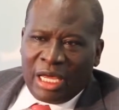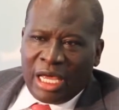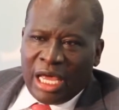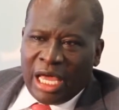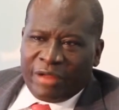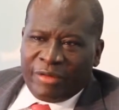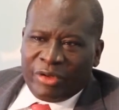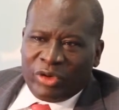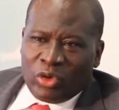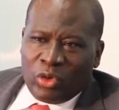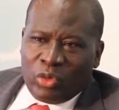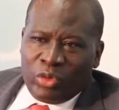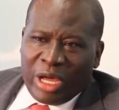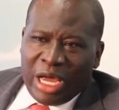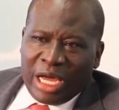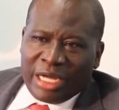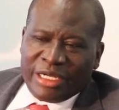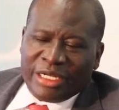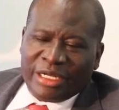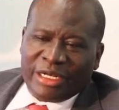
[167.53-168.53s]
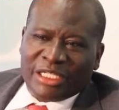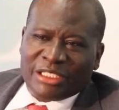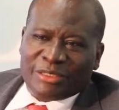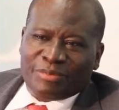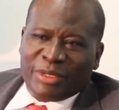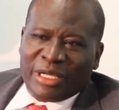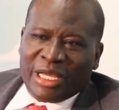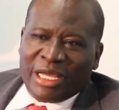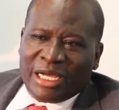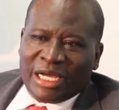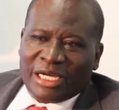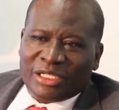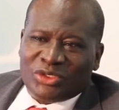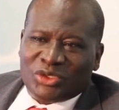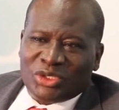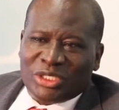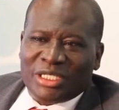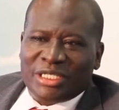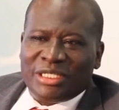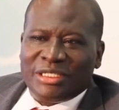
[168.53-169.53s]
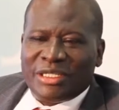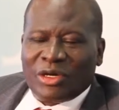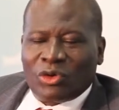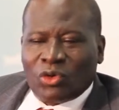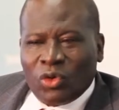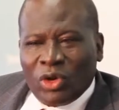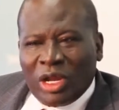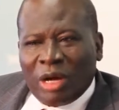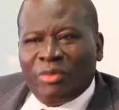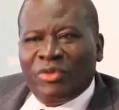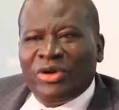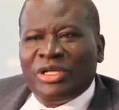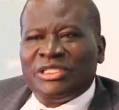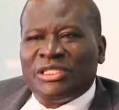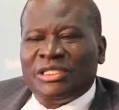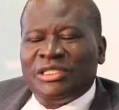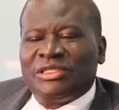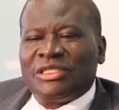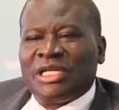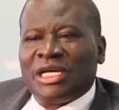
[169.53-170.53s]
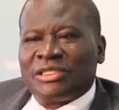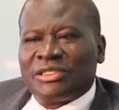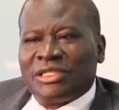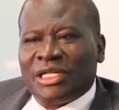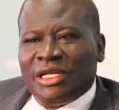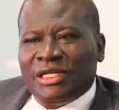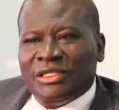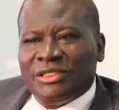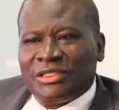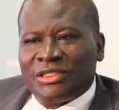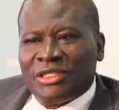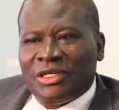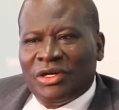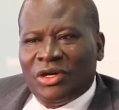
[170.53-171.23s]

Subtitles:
And even though we are an English-speaking country, the collaboration is excellent.